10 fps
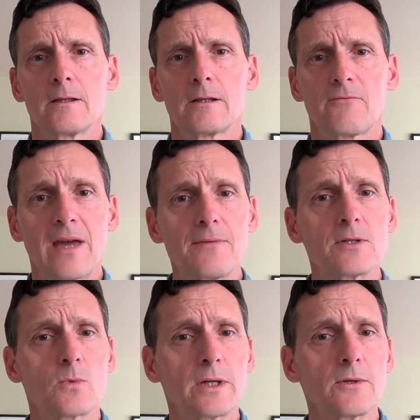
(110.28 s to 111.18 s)
Now, faith
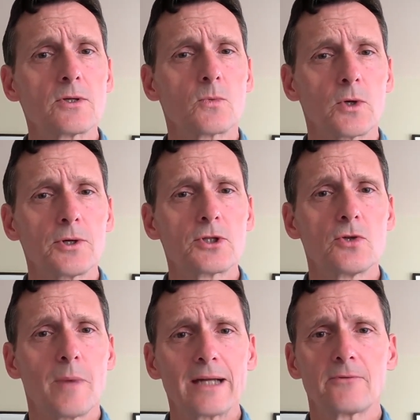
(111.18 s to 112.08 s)
is one of those words
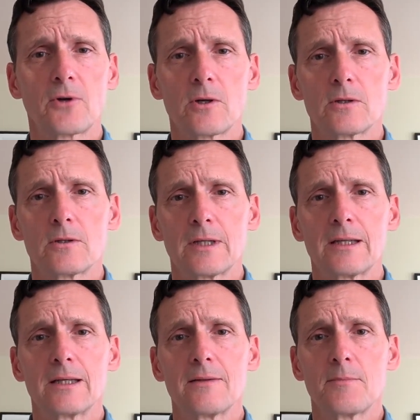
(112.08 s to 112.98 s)
you might have heard
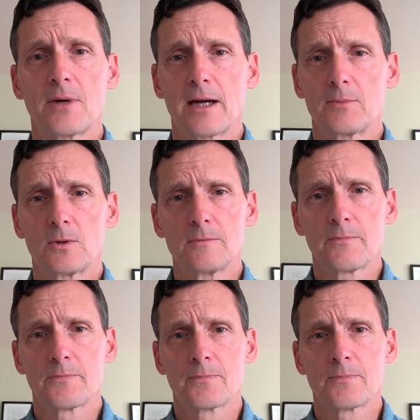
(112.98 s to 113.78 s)
in the Bible,